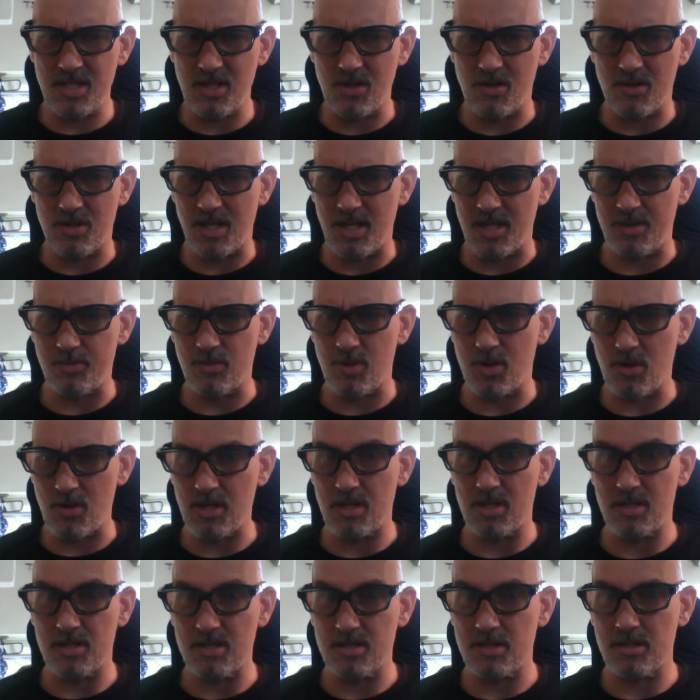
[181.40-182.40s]
or
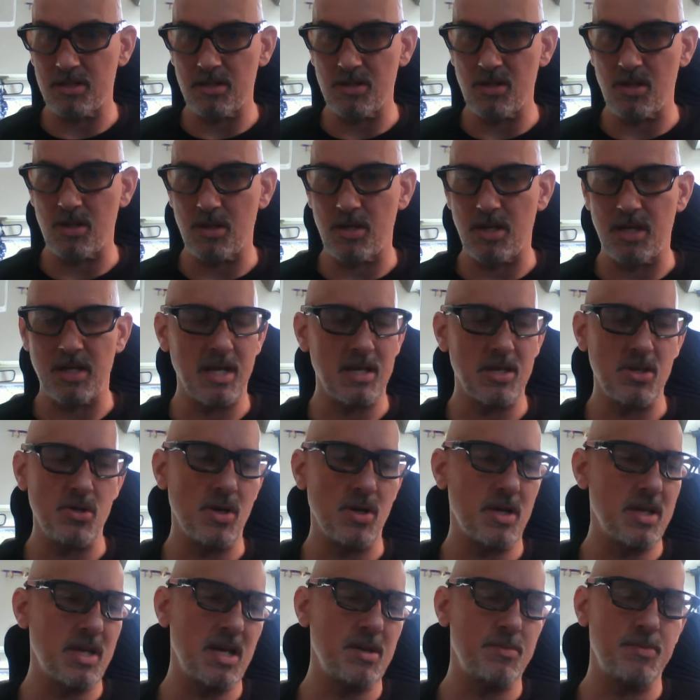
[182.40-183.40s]
library
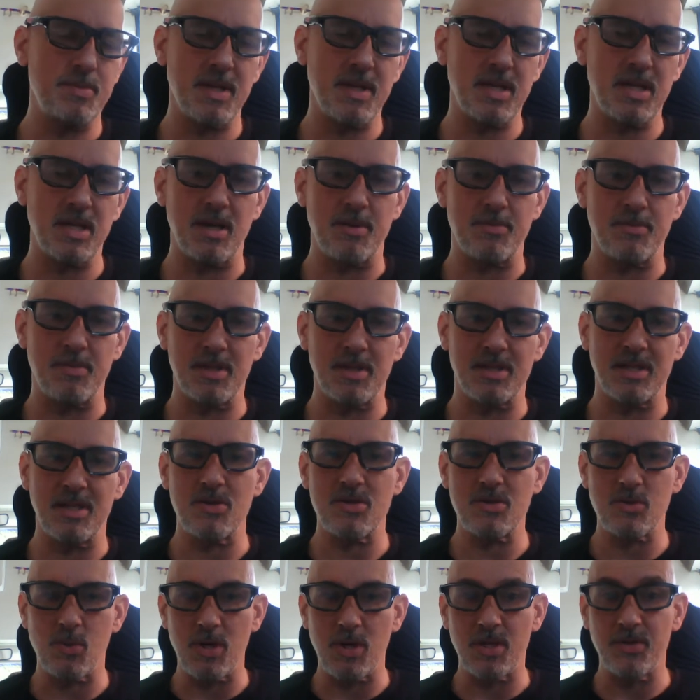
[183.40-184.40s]
you can't pick it up. But
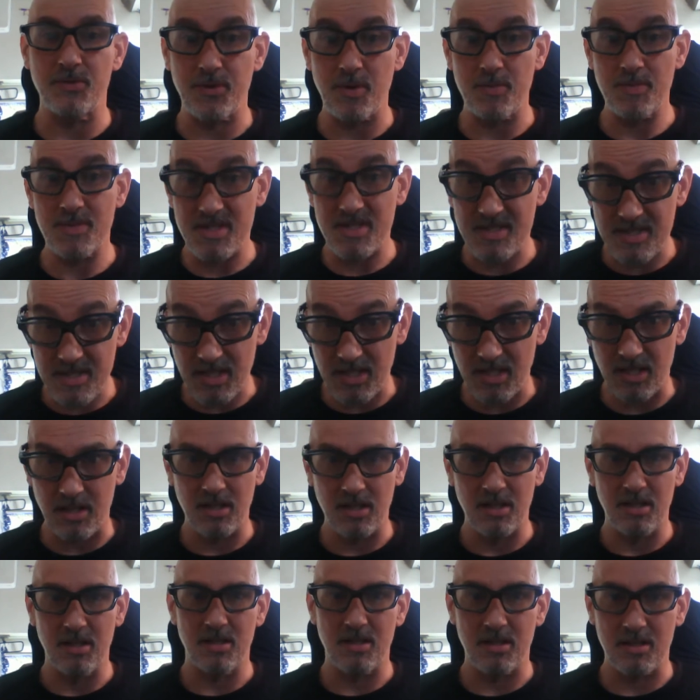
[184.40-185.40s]
there's one from the city.
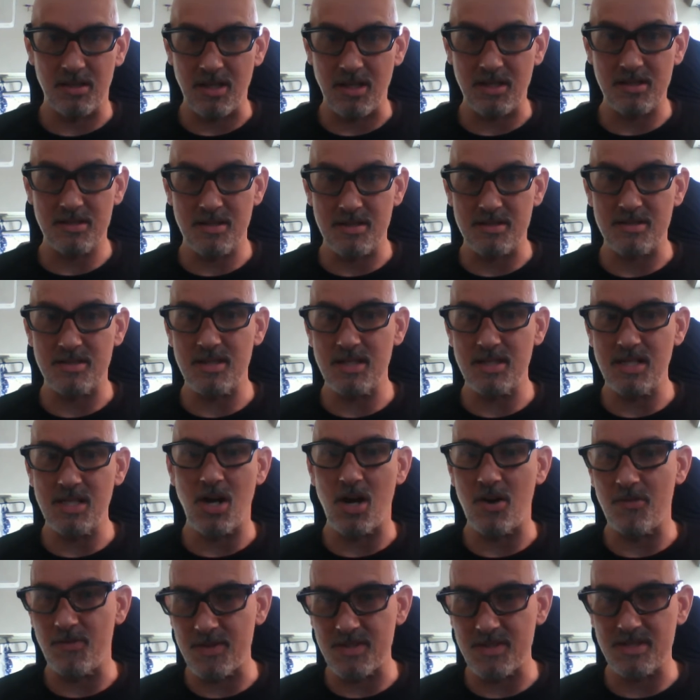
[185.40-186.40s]
And that's the city
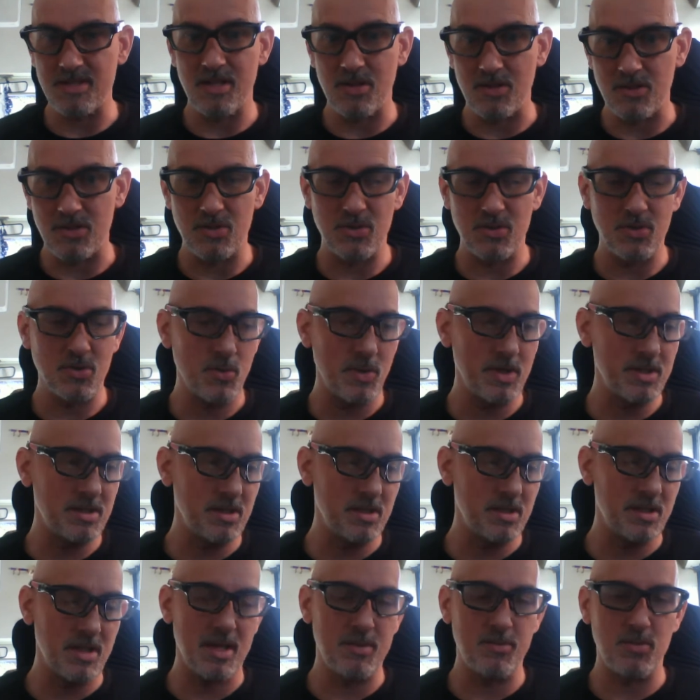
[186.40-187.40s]
office there too, with
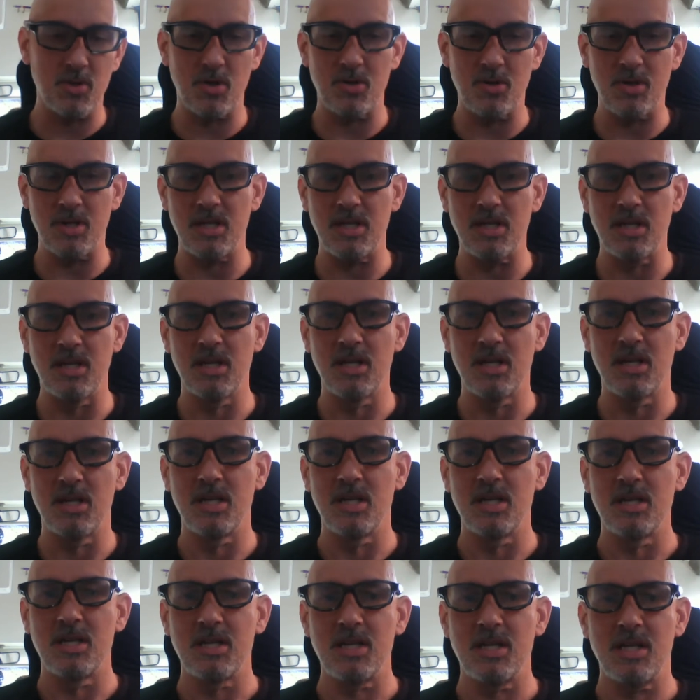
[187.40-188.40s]
the library
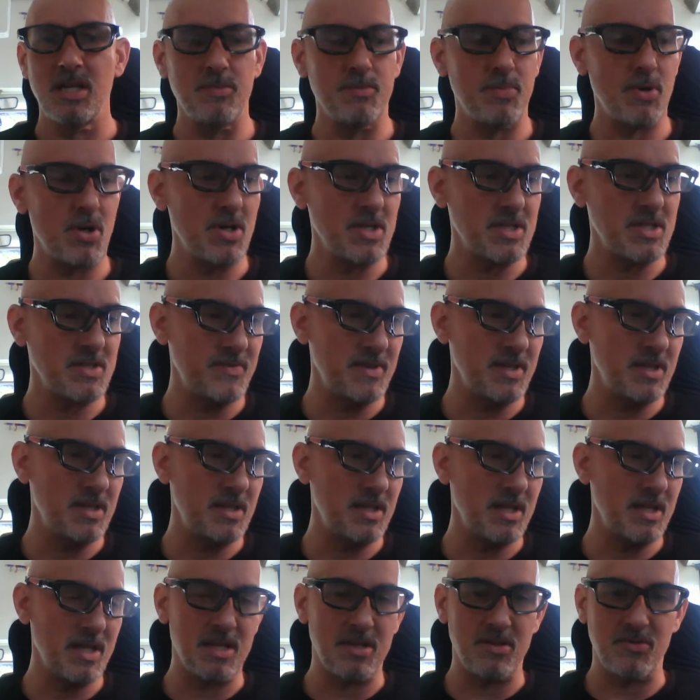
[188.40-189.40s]
in
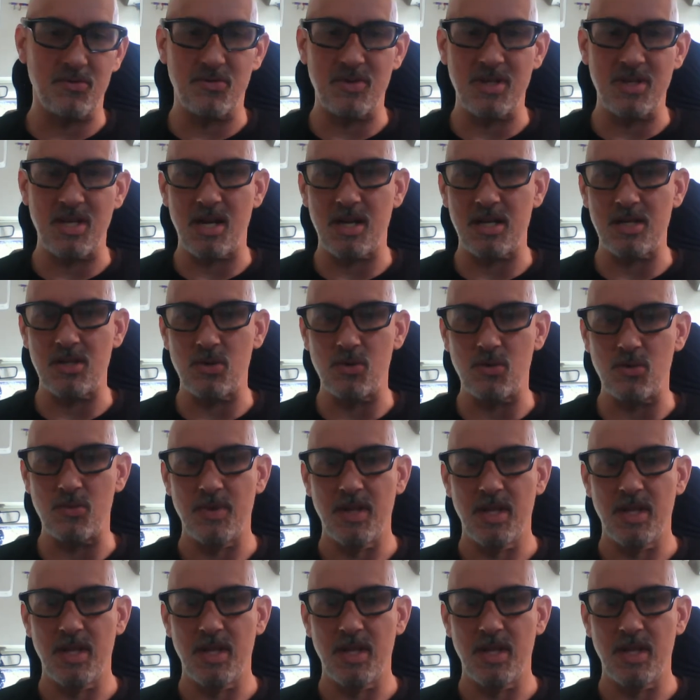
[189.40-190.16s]
Parksville and VIU.